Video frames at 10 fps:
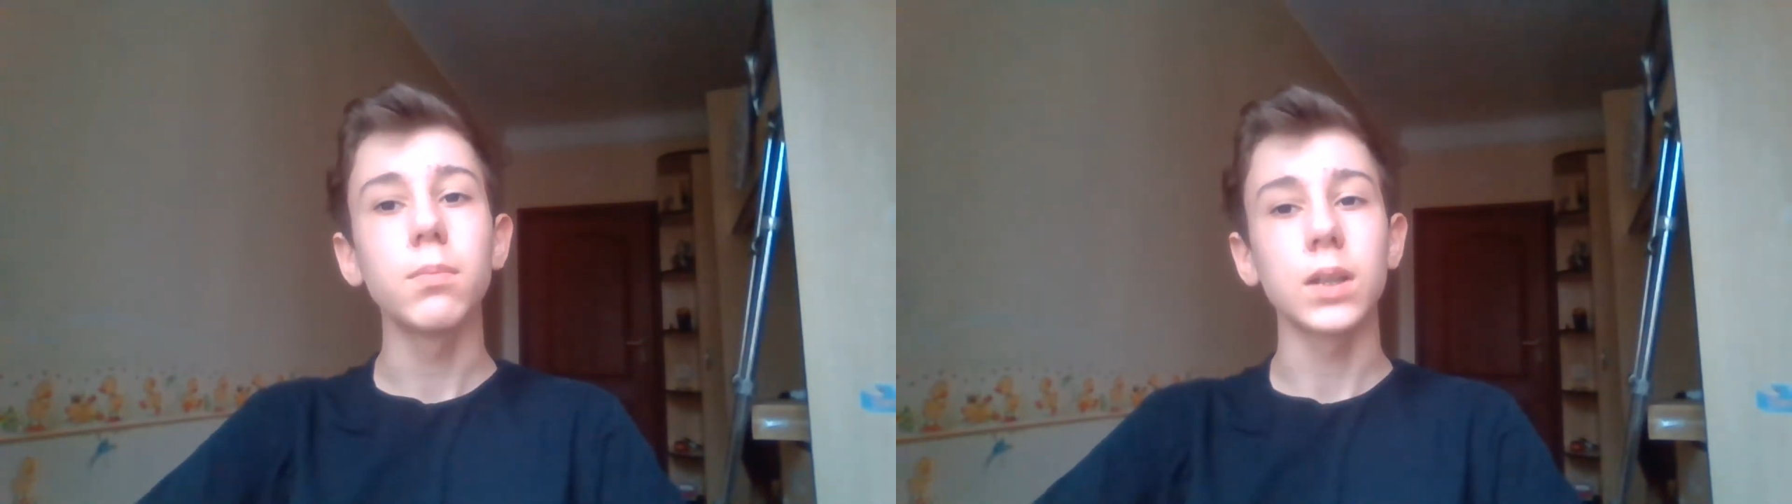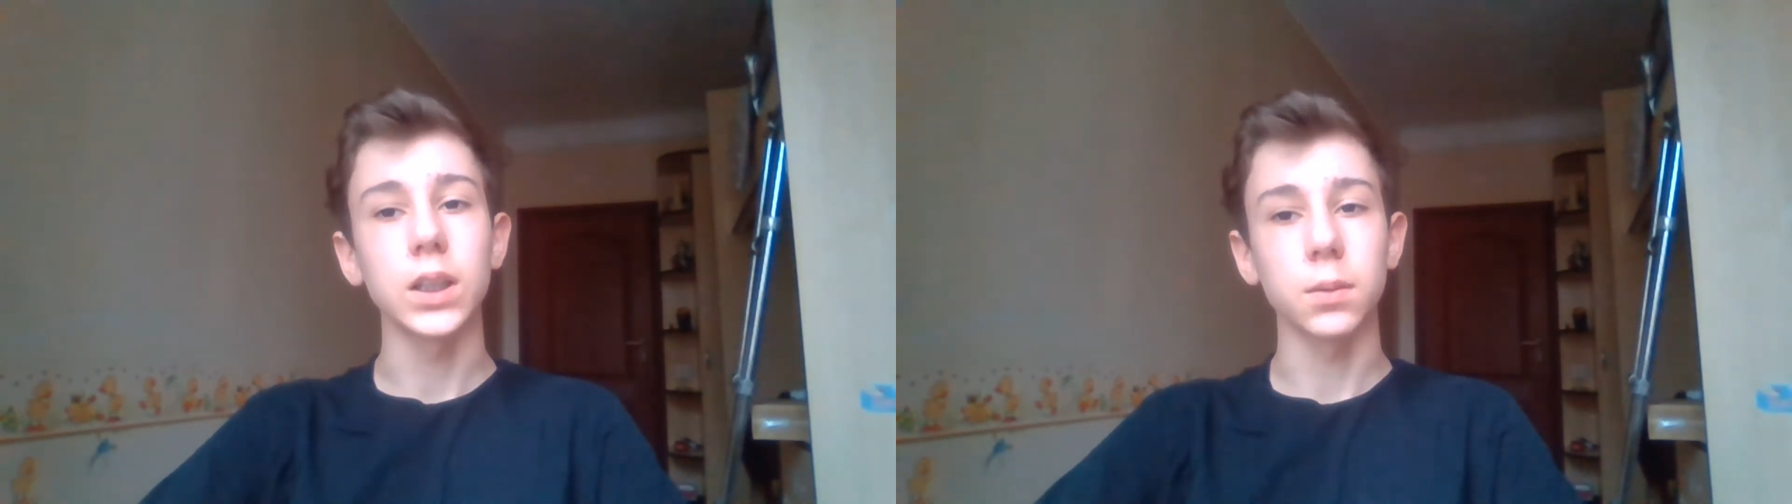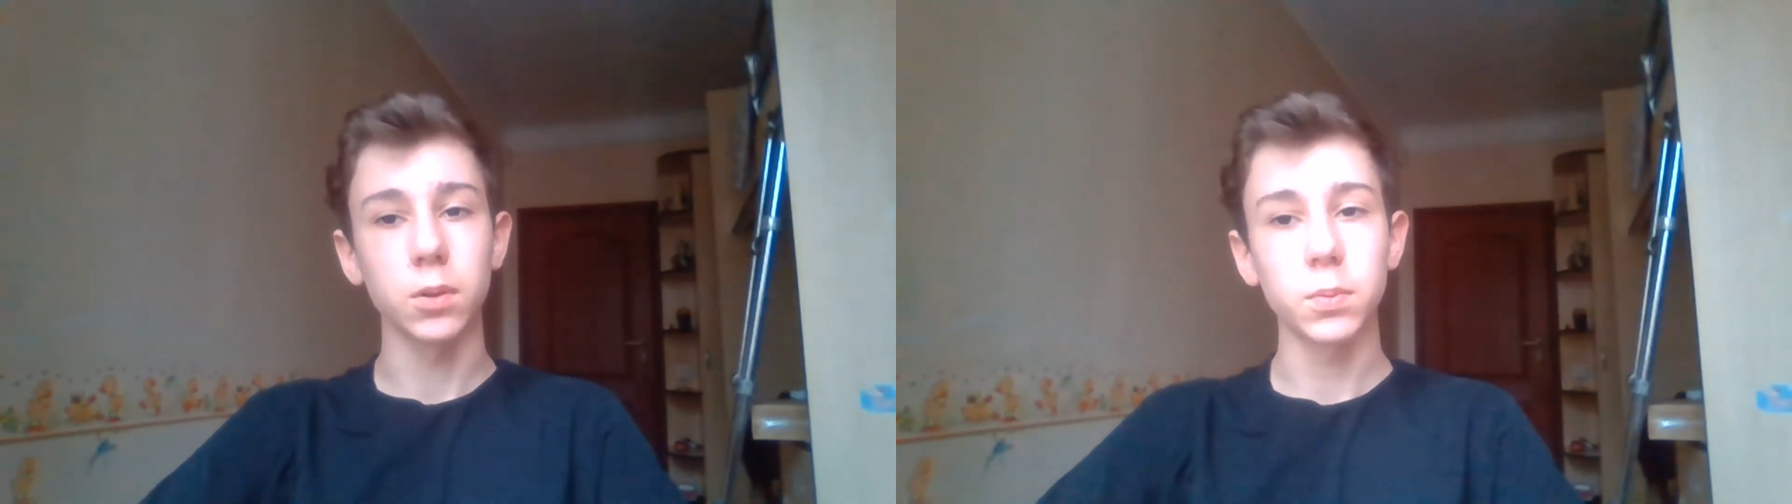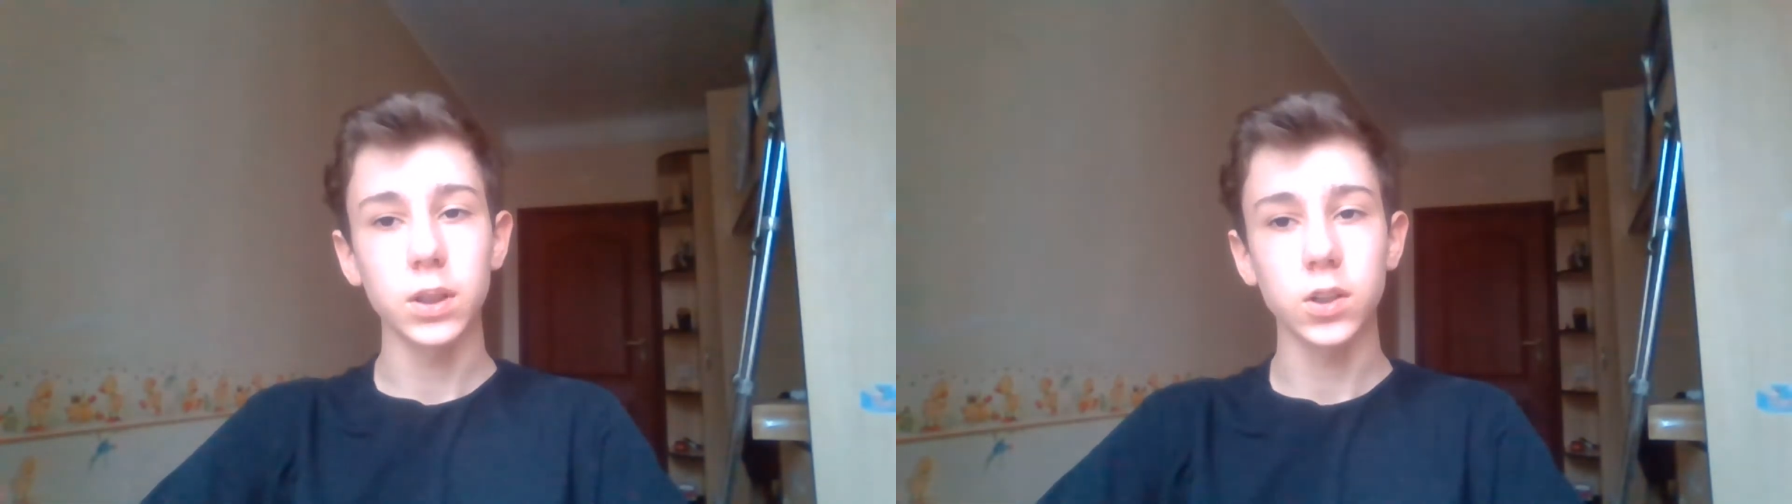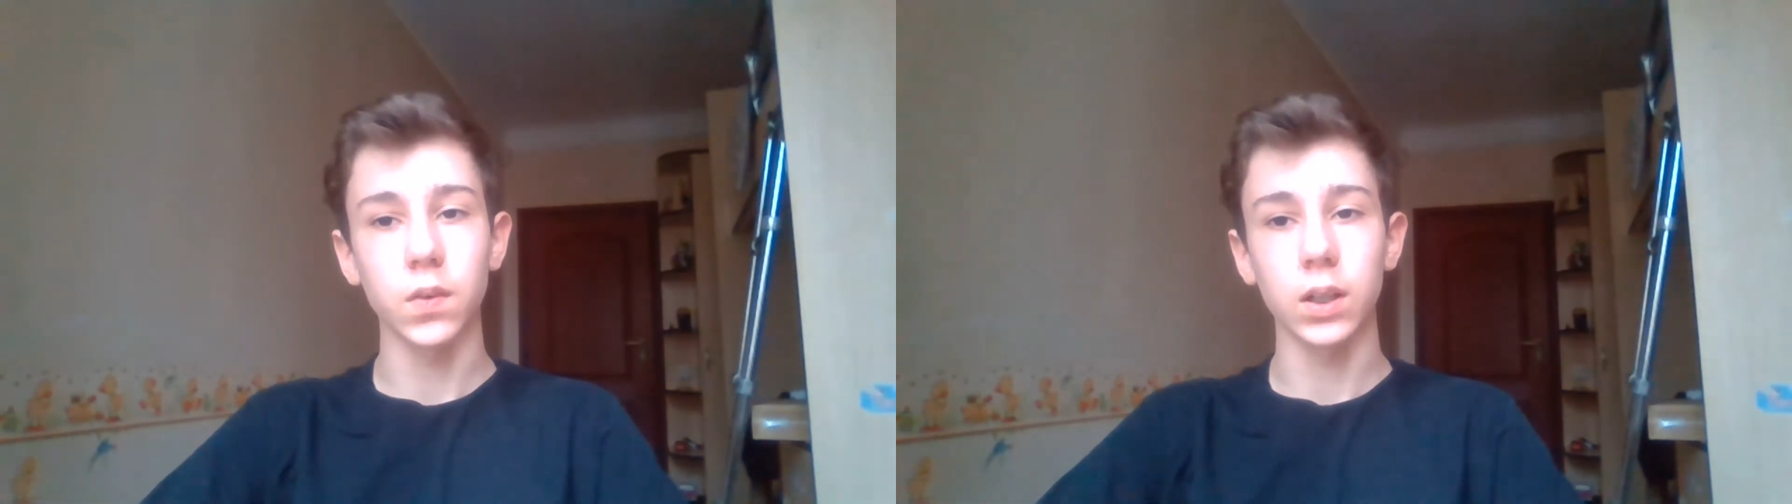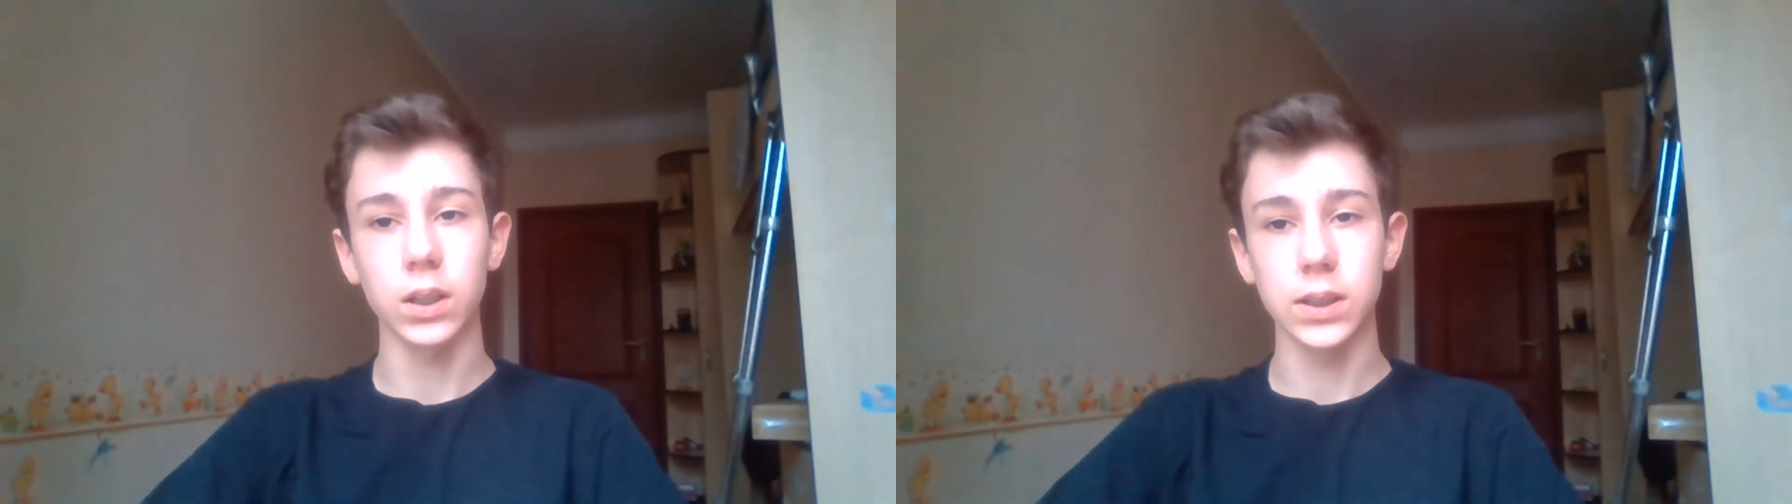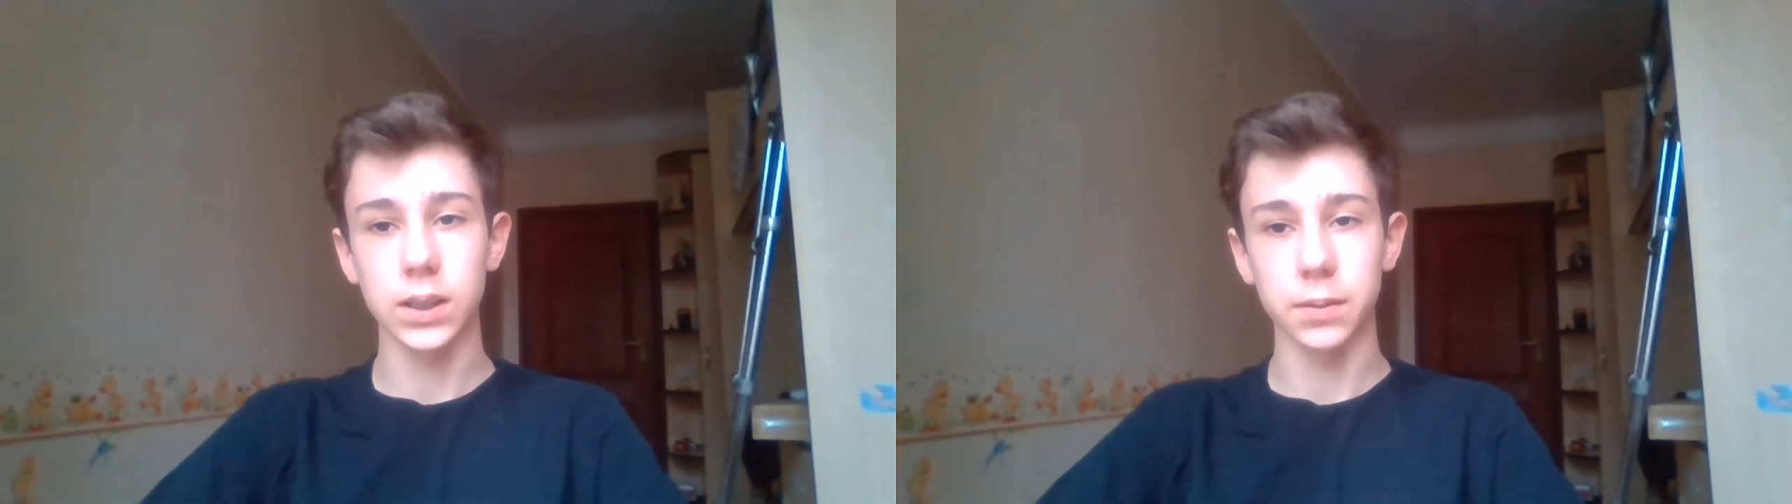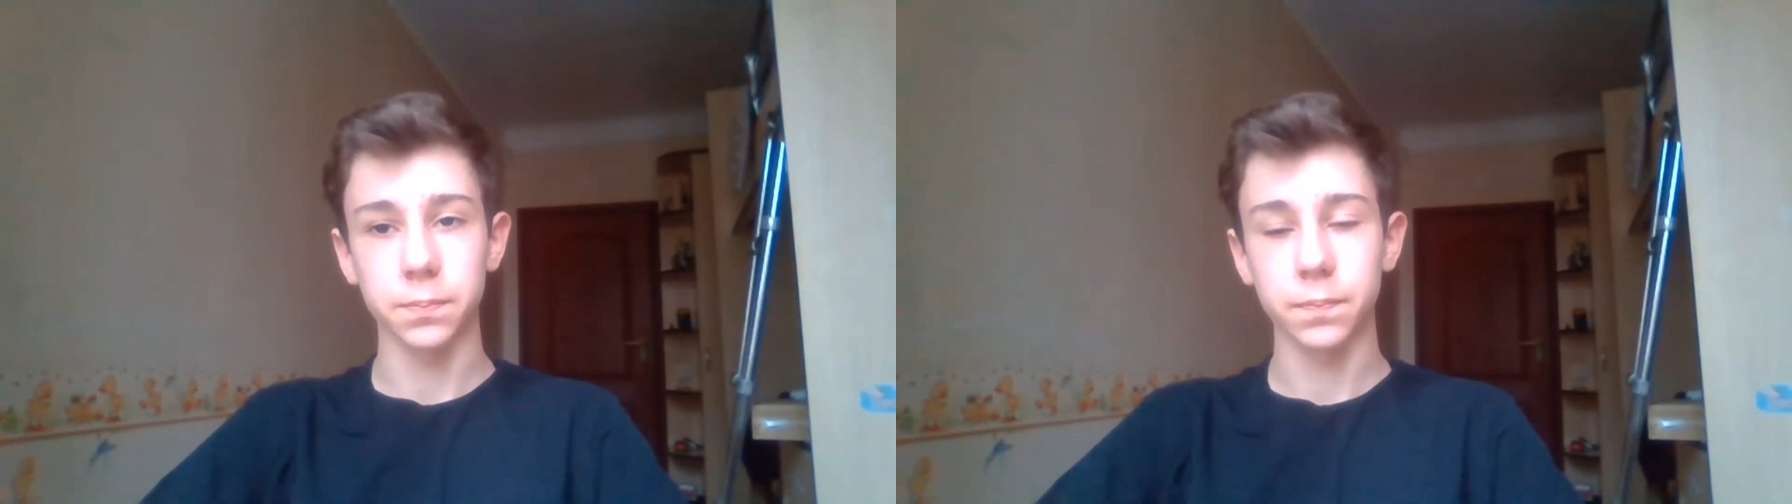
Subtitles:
magnetic properties of electricity.